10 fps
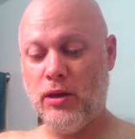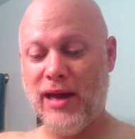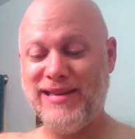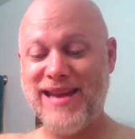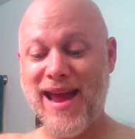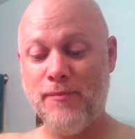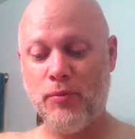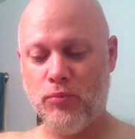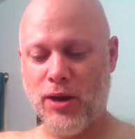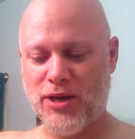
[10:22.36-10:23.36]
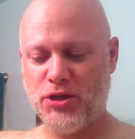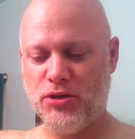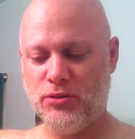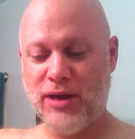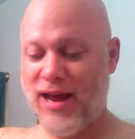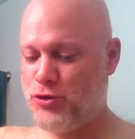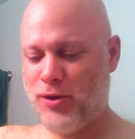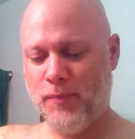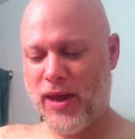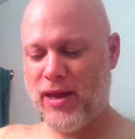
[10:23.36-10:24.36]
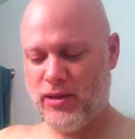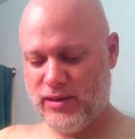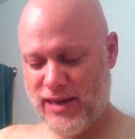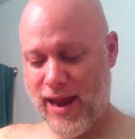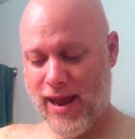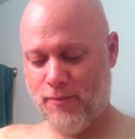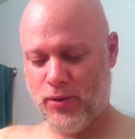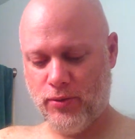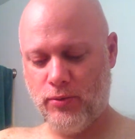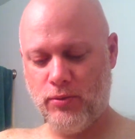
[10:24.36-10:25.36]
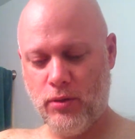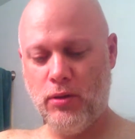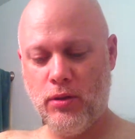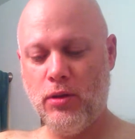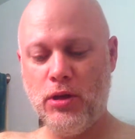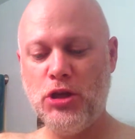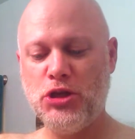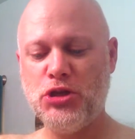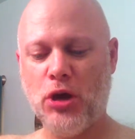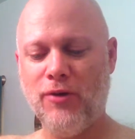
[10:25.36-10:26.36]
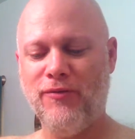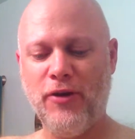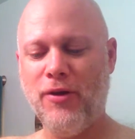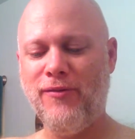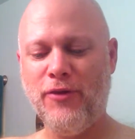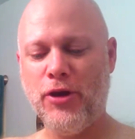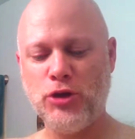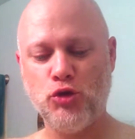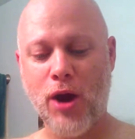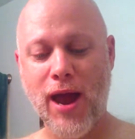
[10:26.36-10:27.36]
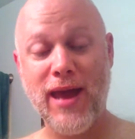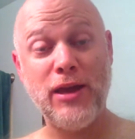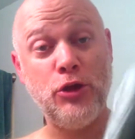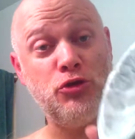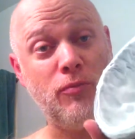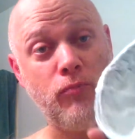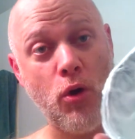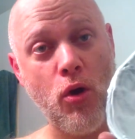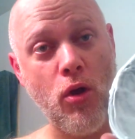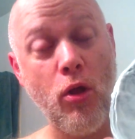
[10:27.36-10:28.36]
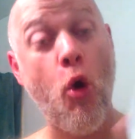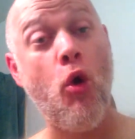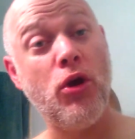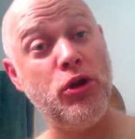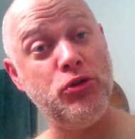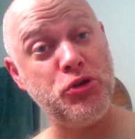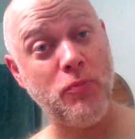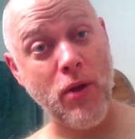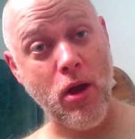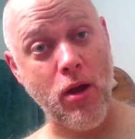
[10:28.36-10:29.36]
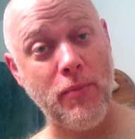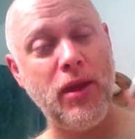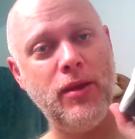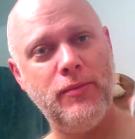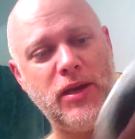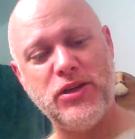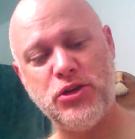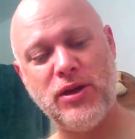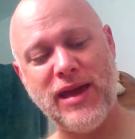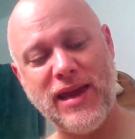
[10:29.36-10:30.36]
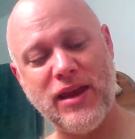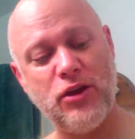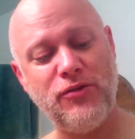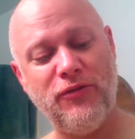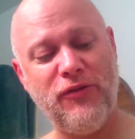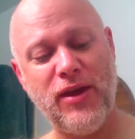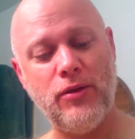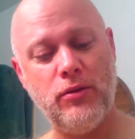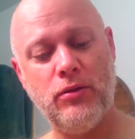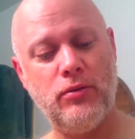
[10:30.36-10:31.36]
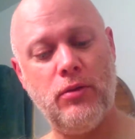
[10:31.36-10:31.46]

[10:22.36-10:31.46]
a damp brush, not dripping, damp. Start very, very dry. Use a bowl or use your palm because you can get a good feel